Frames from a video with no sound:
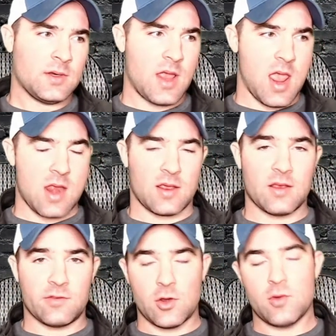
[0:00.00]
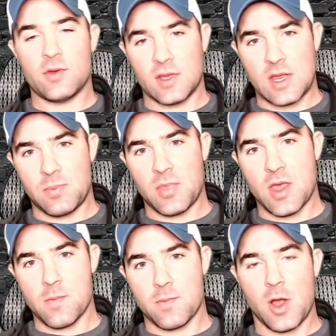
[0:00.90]
and continue to keep
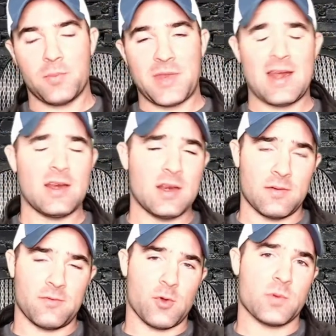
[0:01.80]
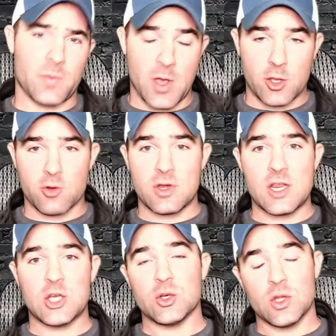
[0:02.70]
them updated and informed about your
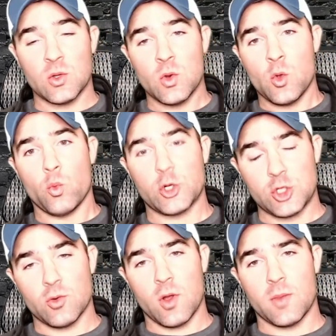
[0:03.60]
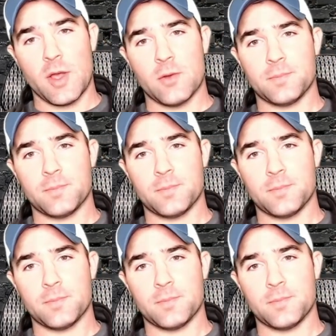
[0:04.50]
niche and what you're all about.